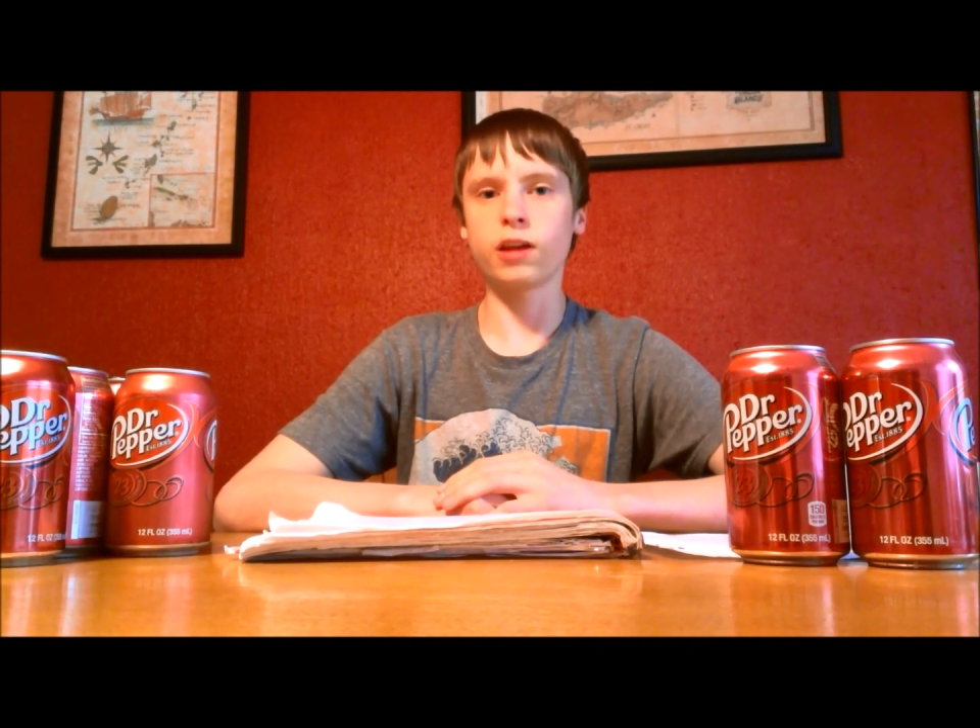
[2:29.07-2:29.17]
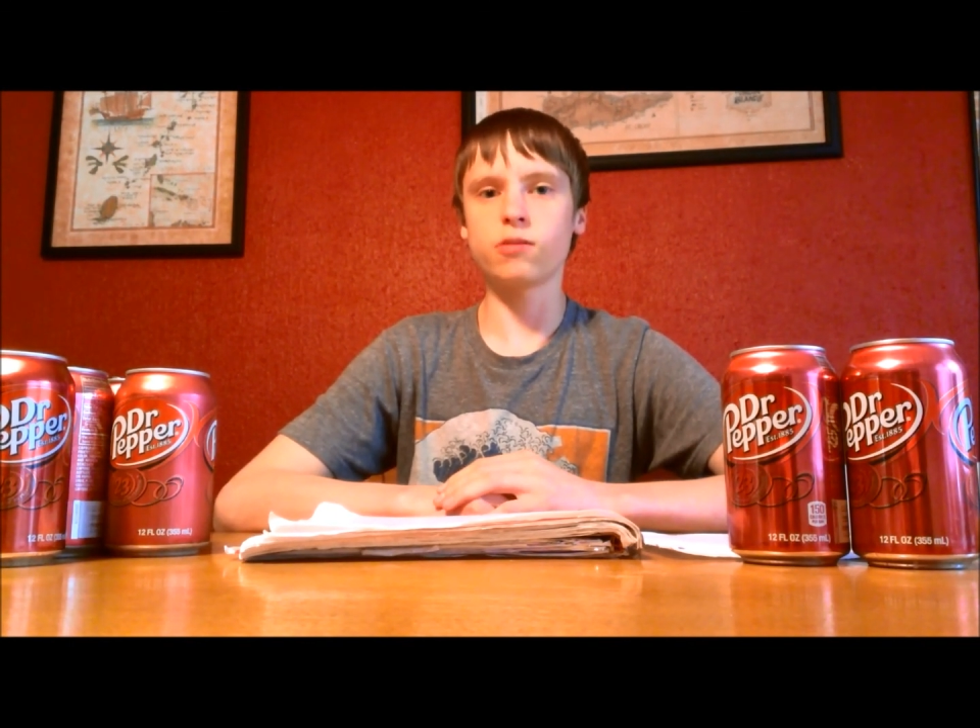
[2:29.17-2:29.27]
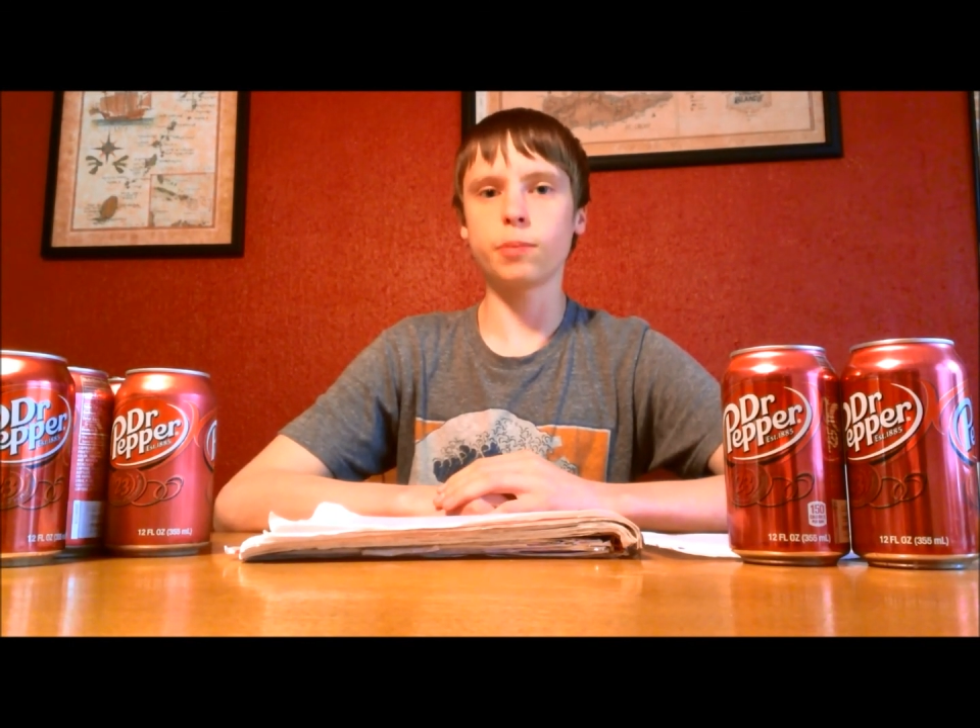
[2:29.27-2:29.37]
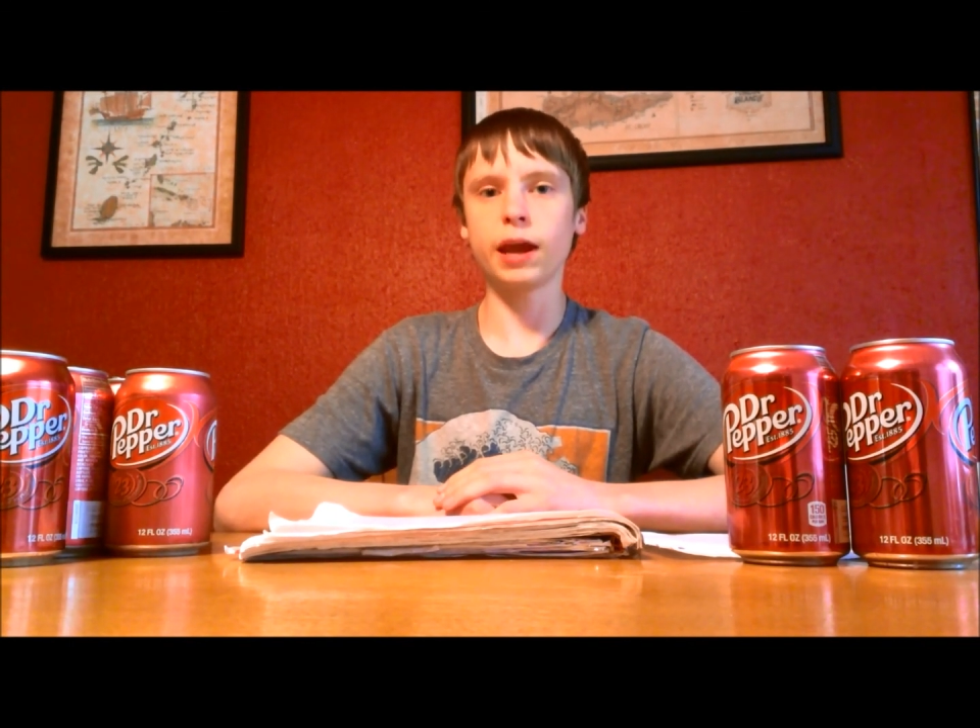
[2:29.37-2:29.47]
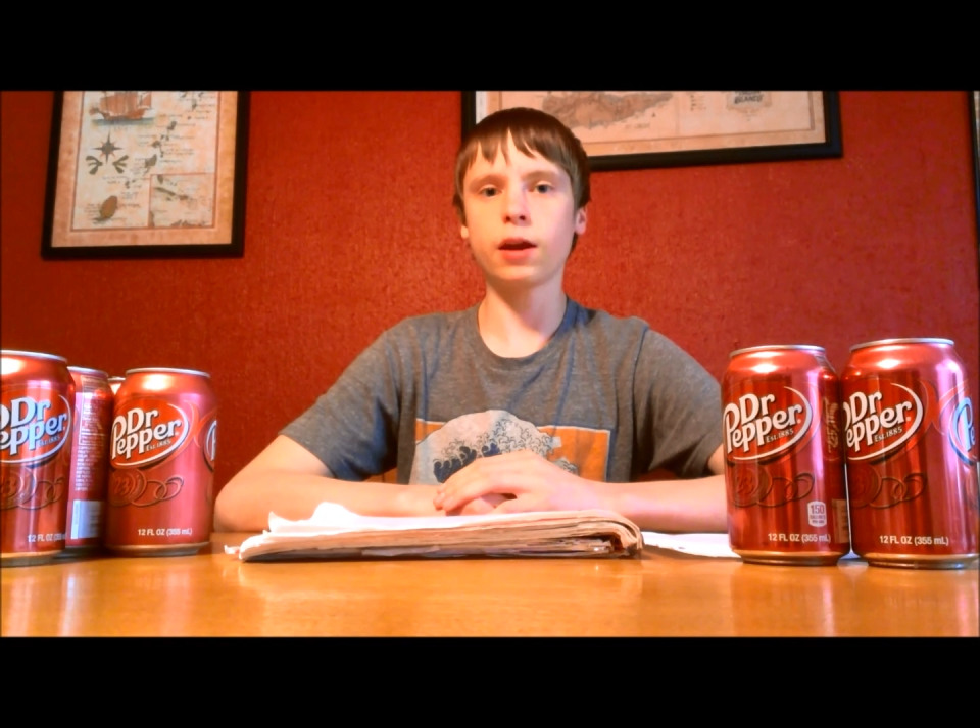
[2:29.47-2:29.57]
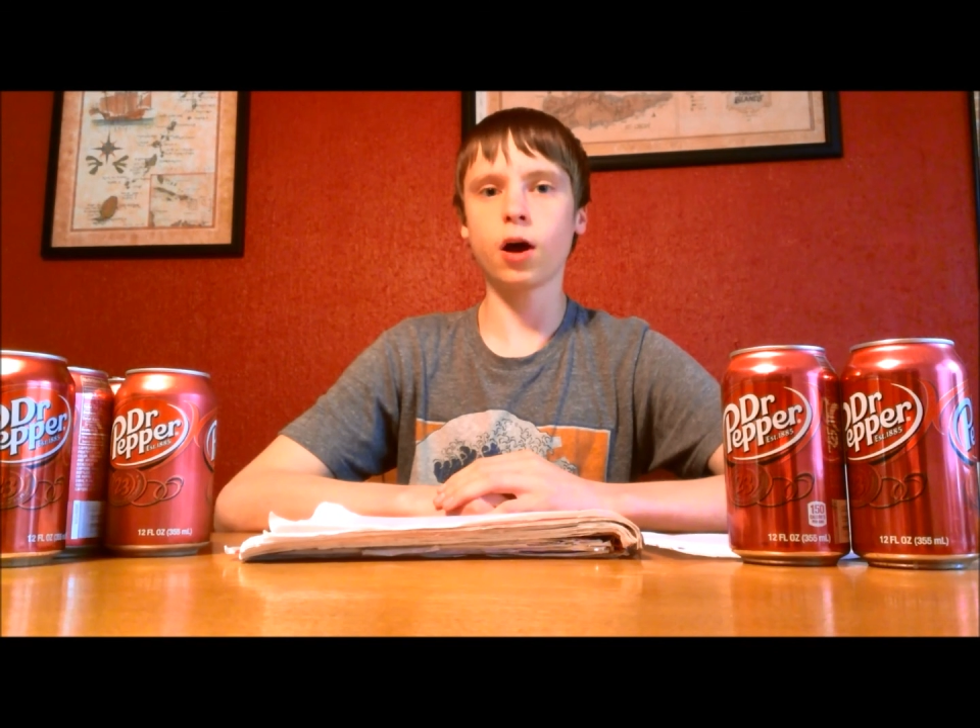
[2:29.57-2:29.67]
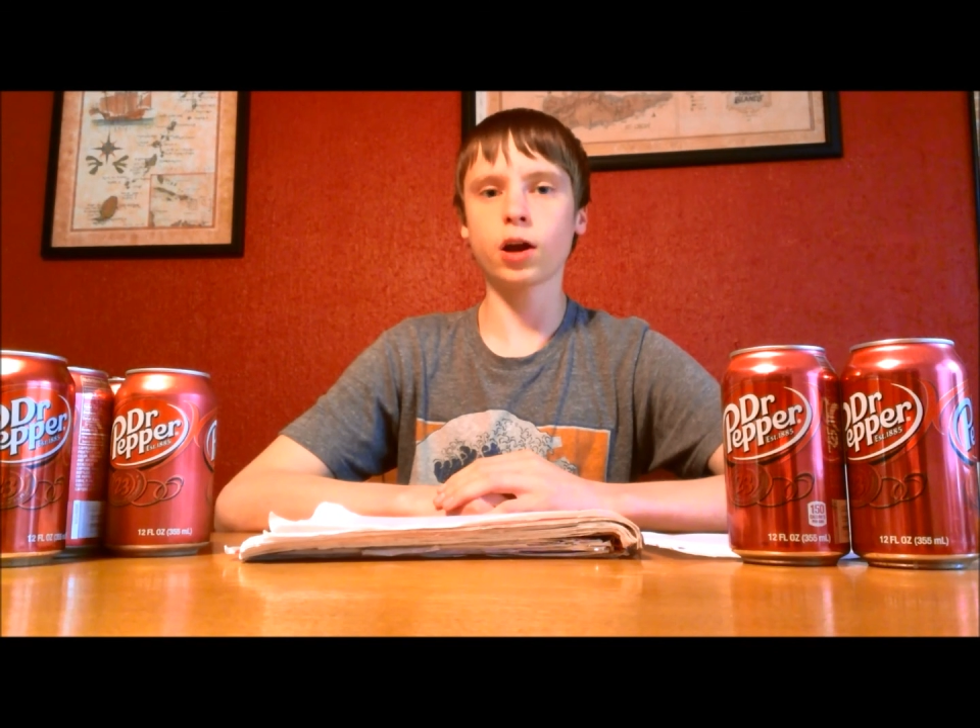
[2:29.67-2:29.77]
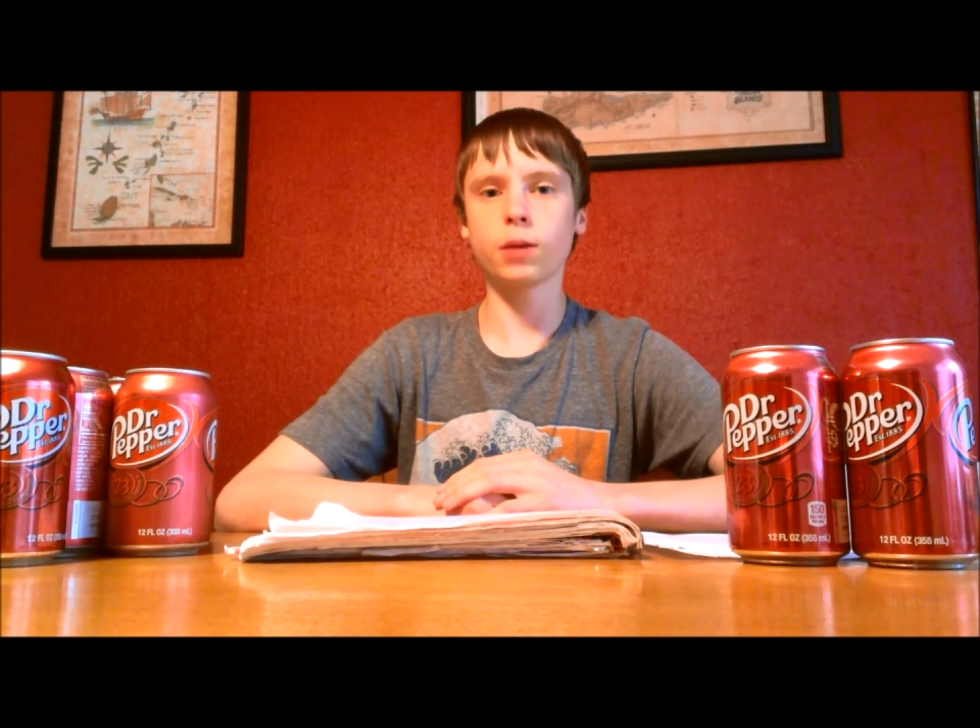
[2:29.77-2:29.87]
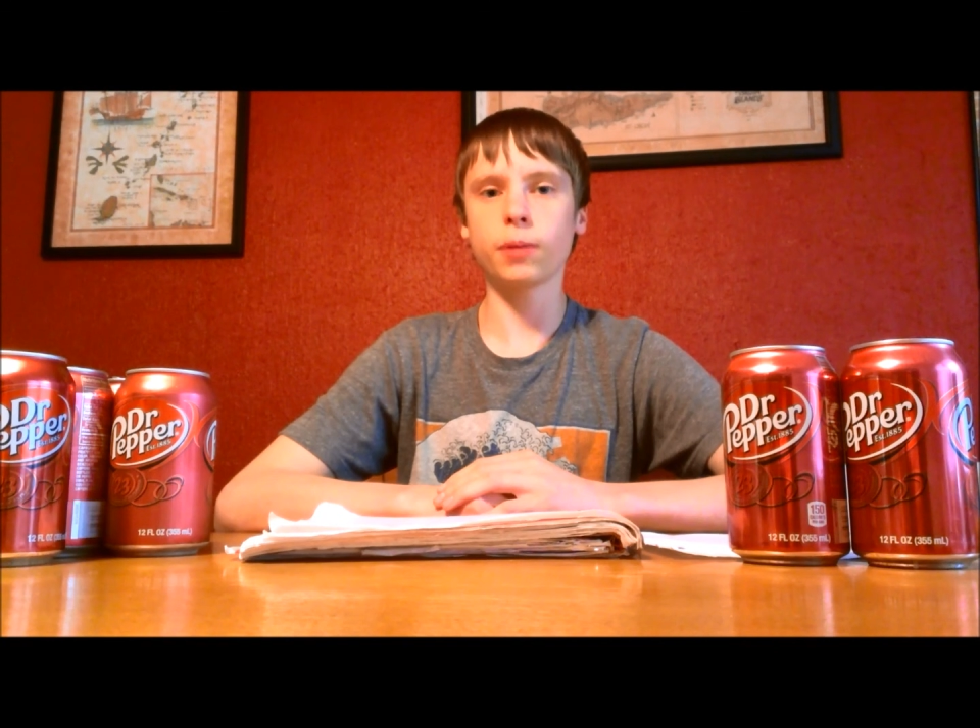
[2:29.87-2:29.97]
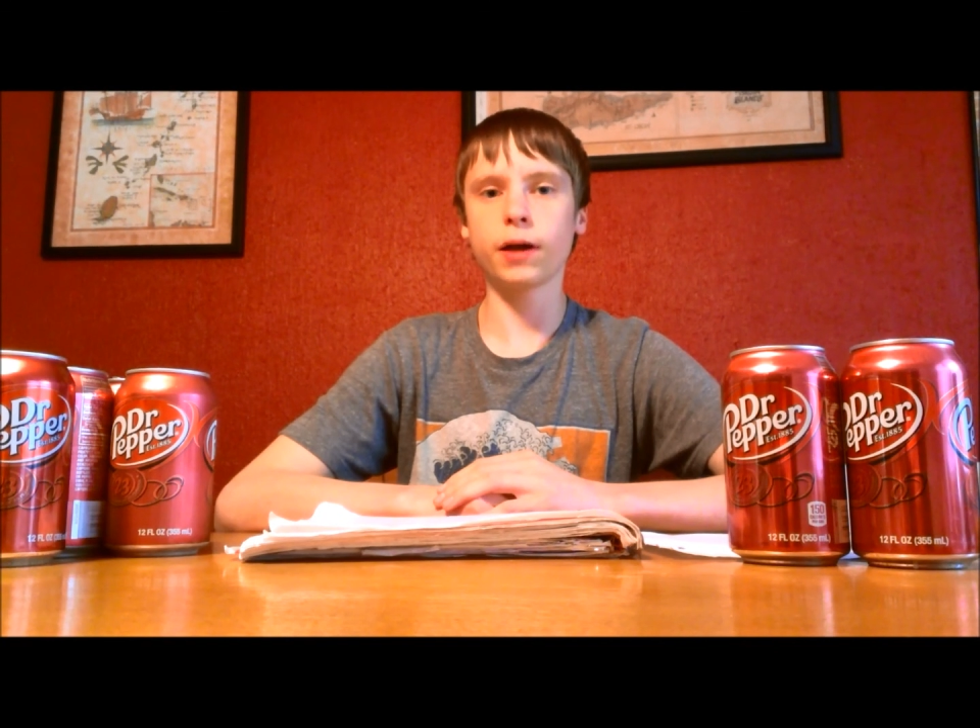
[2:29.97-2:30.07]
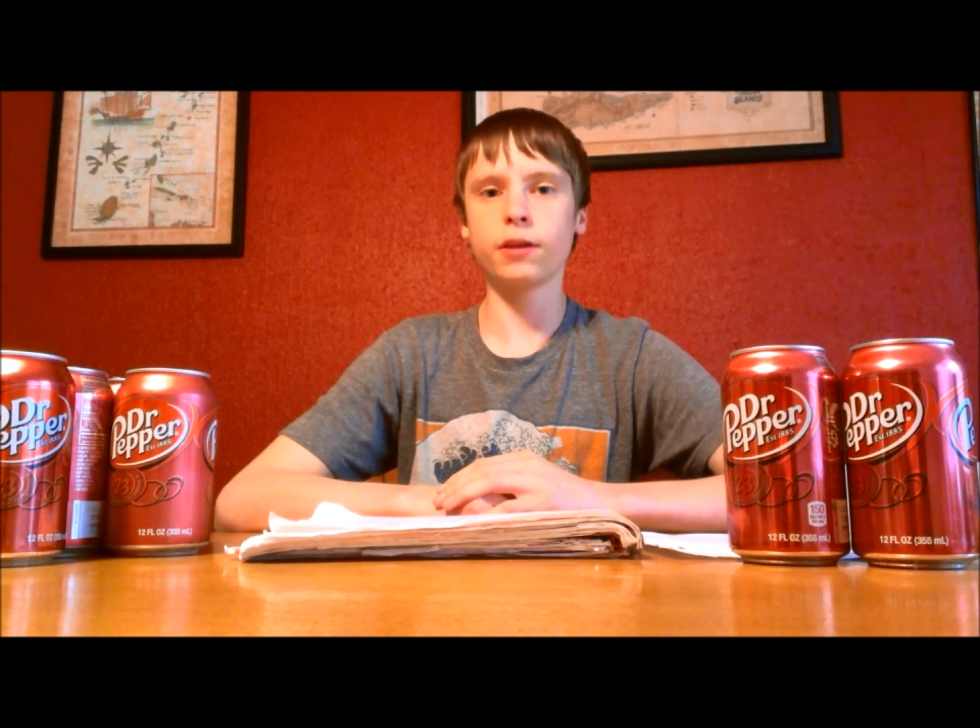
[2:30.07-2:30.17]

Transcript: and Japan occupied